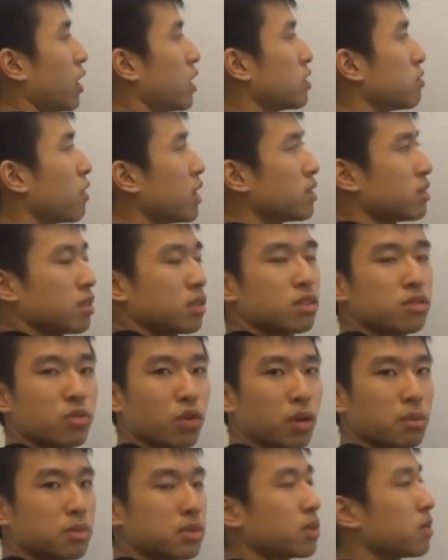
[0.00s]
It's resonance
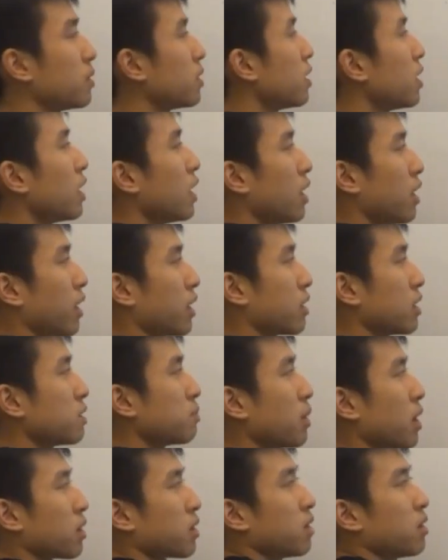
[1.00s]
form. So like this
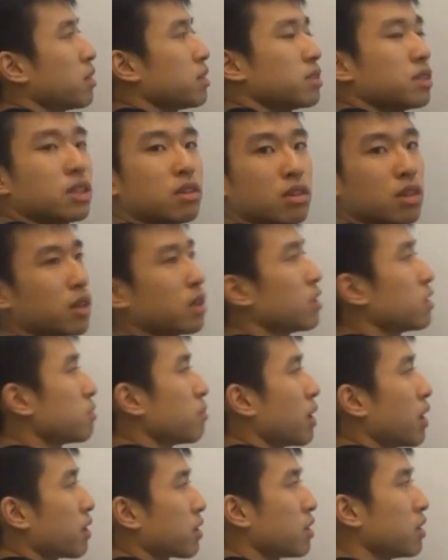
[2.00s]
molecule is secretly this
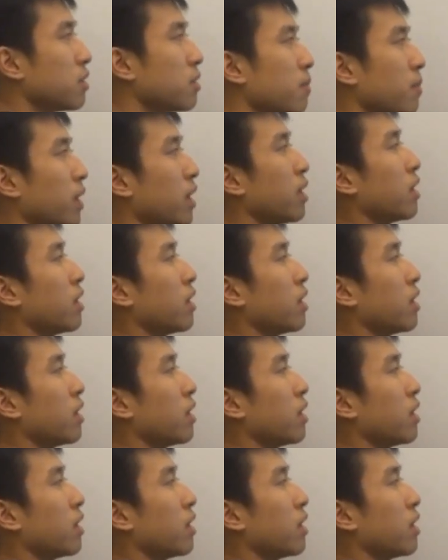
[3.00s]
molecule.